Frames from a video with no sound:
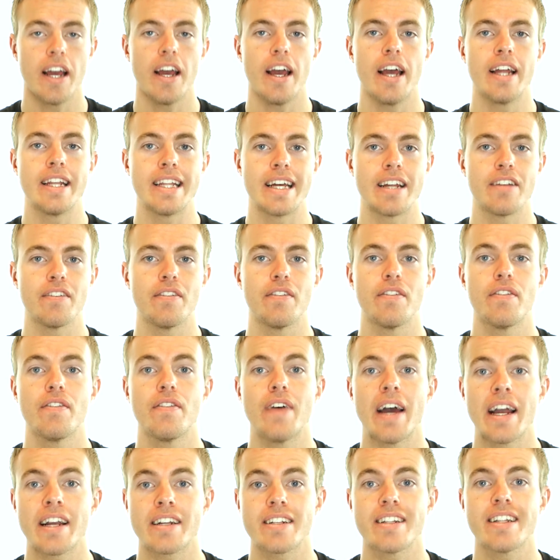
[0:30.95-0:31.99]
and that
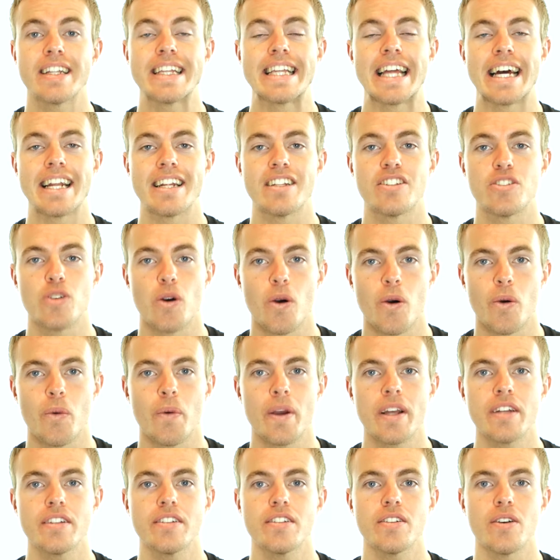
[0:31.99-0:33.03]
fact that it's
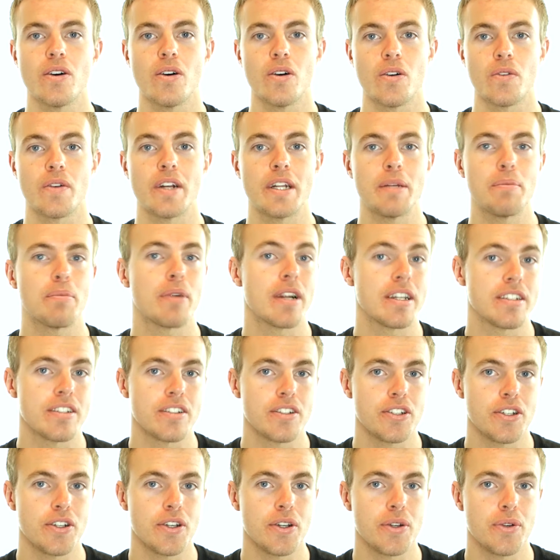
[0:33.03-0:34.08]
always already present
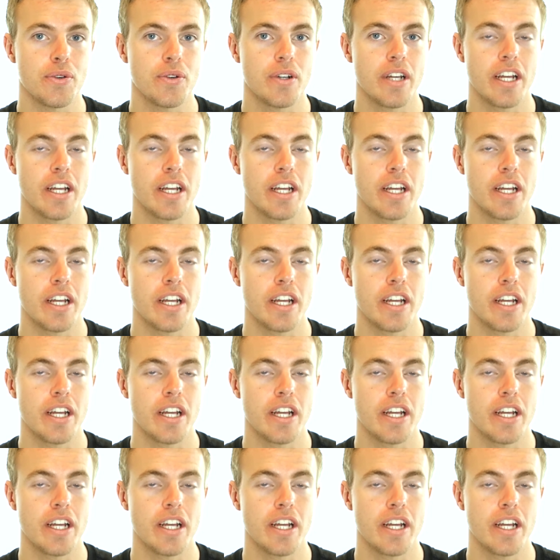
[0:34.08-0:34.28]
to you.